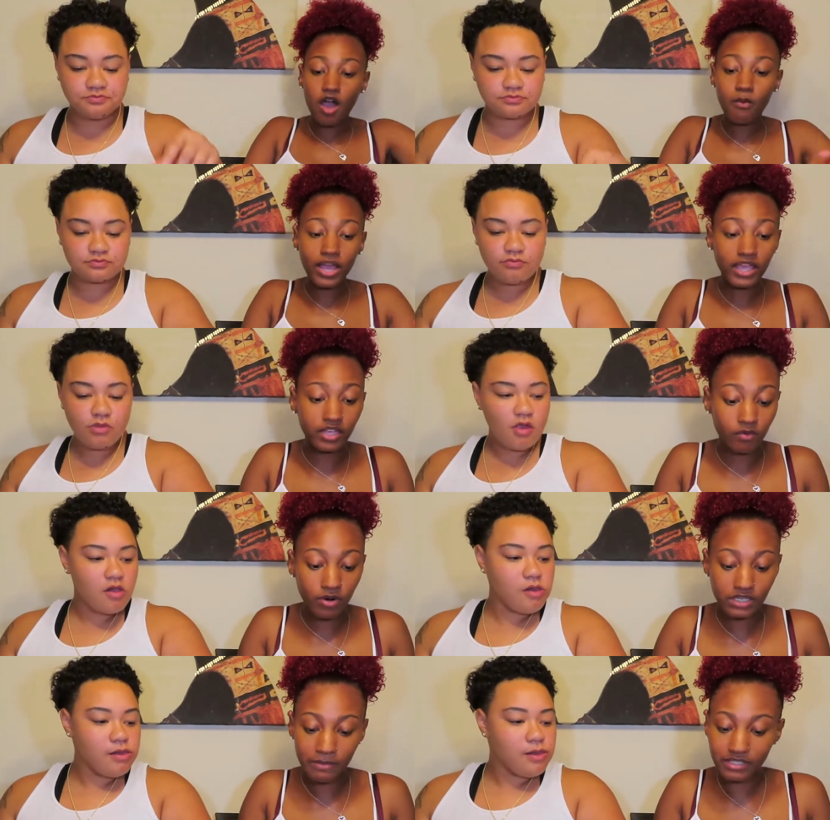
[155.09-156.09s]
Speaker 1: Oh wait,
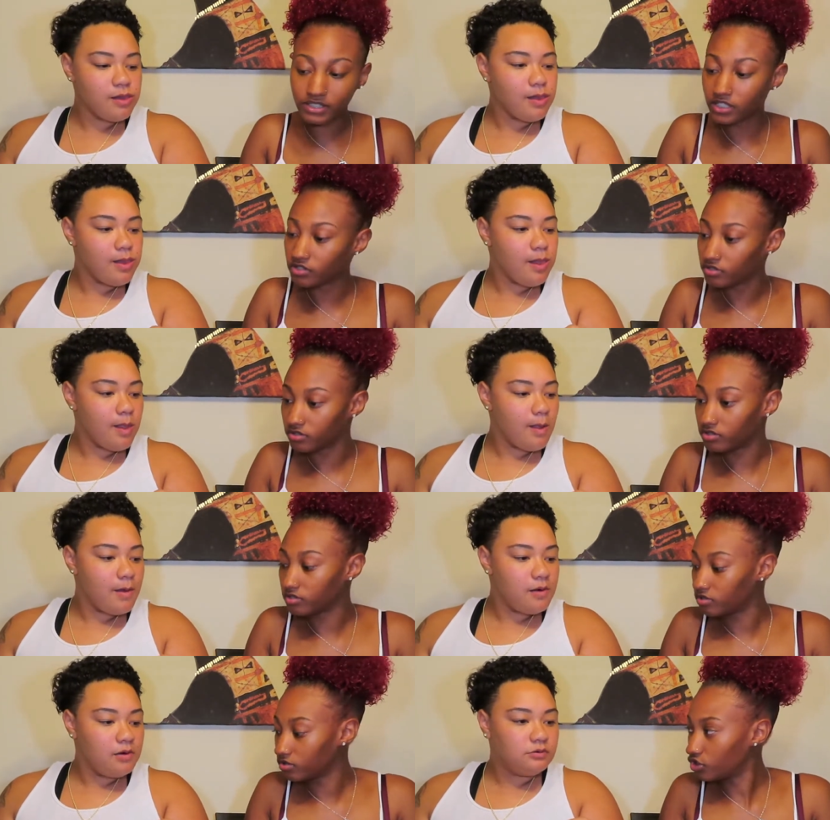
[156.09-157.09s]
where's my scissors?
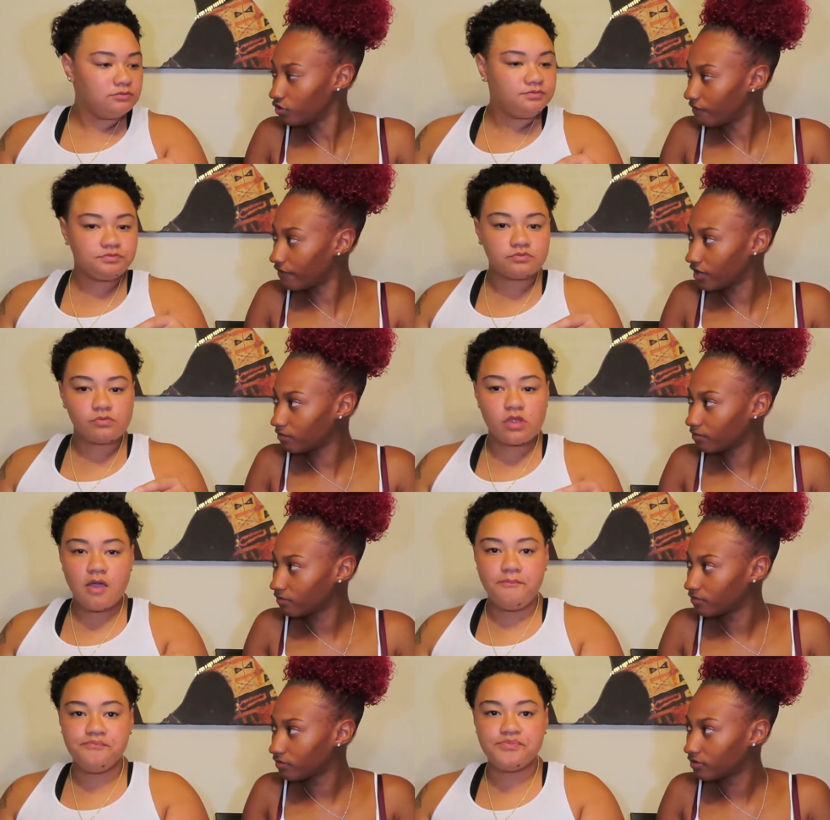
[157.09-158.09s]
Did you ever find them?
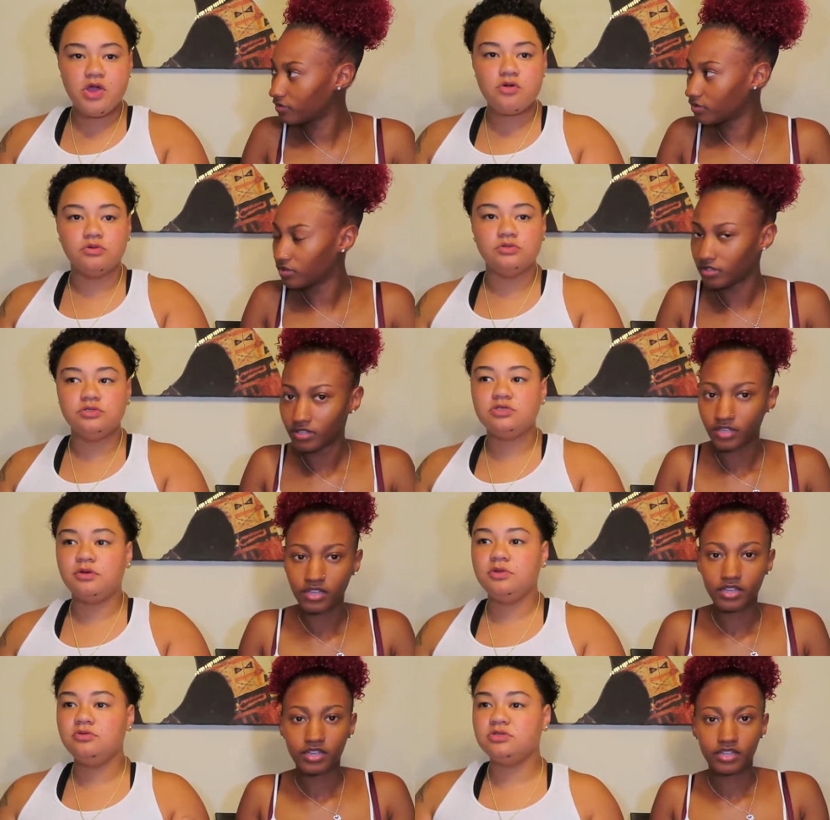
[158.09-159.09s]
Speaker 2: No, you
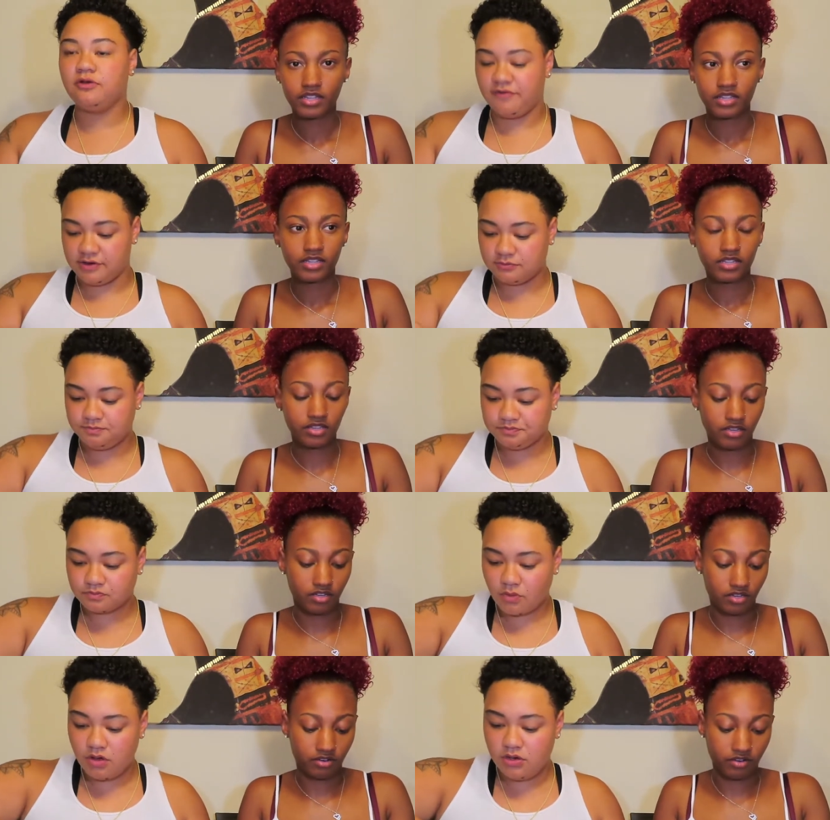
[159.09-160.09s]
told me you was gonna find them.
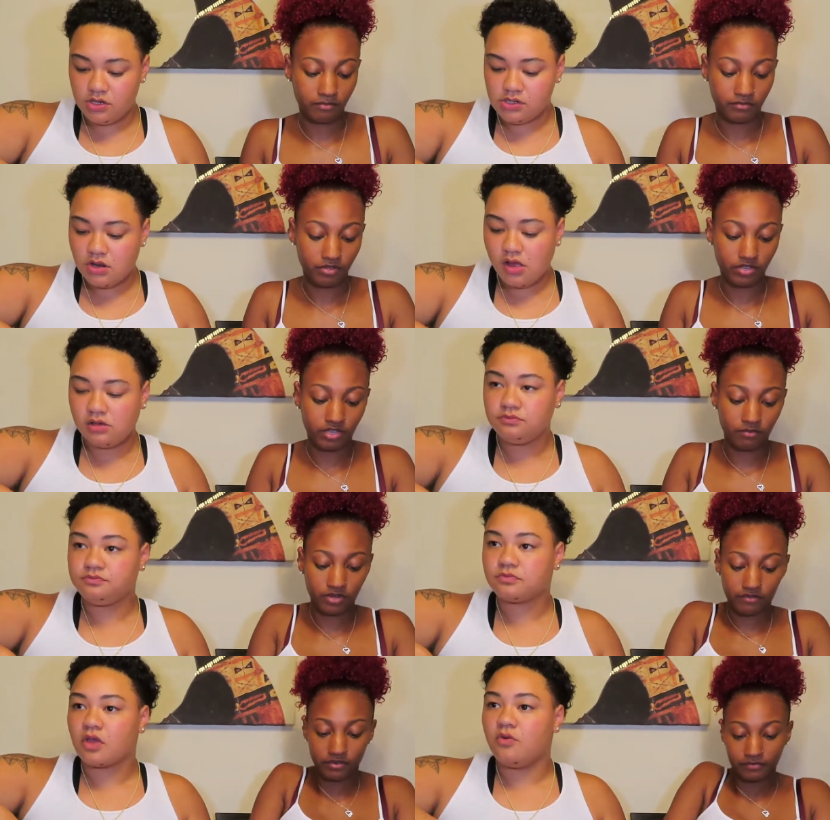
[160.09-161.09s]
Oh, girl. Okay,
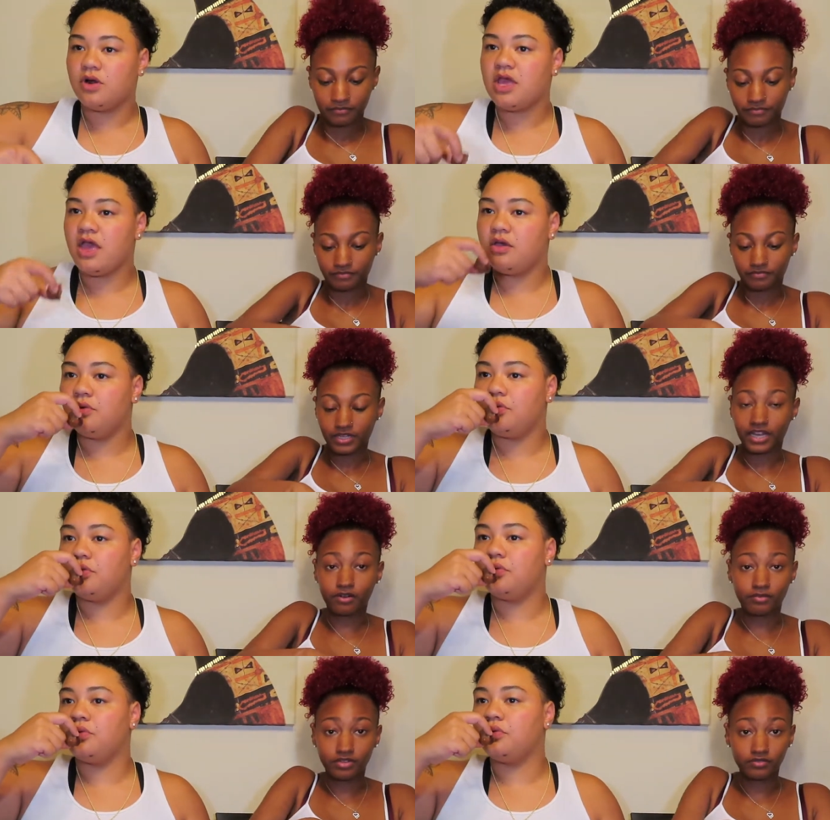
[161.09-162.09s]
whatever. What is
Speaker 1: it? I
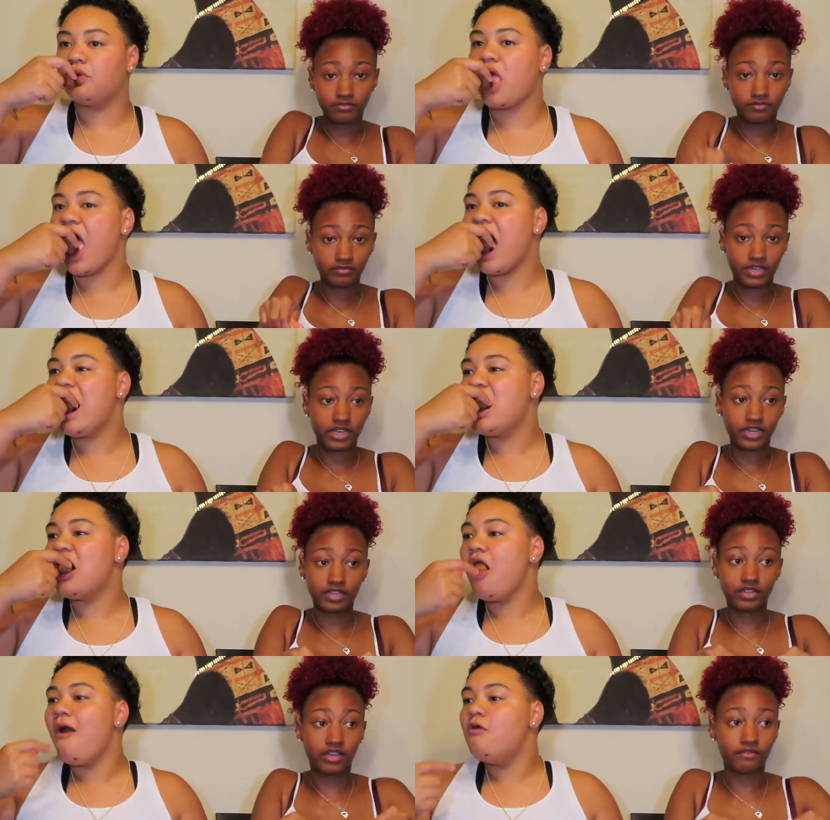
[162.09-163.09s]
don't know.
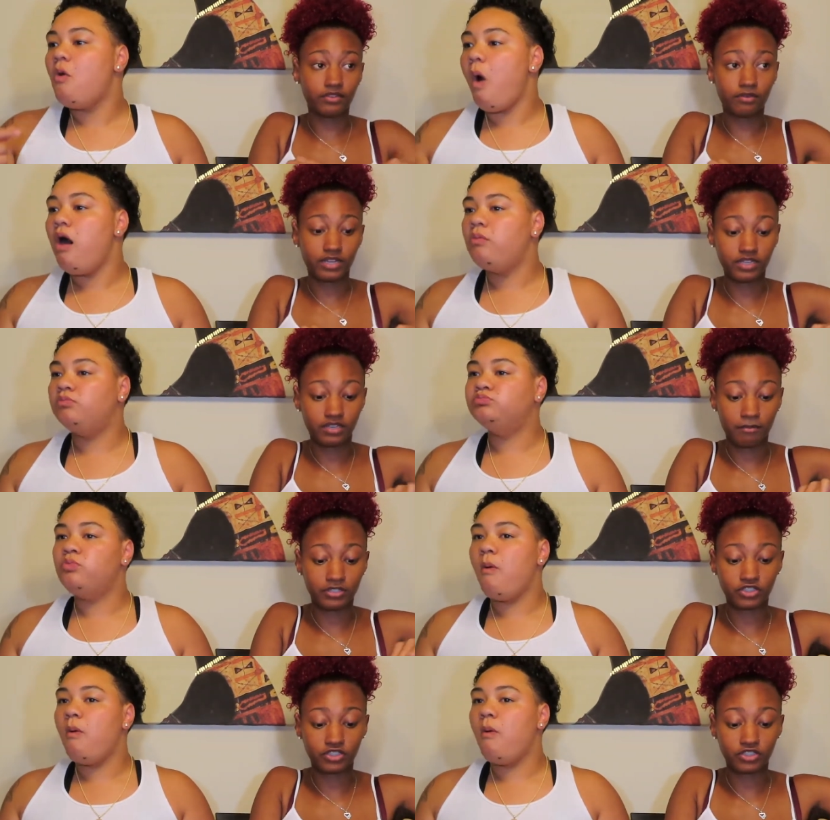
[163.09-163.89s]
I have no idea. I'm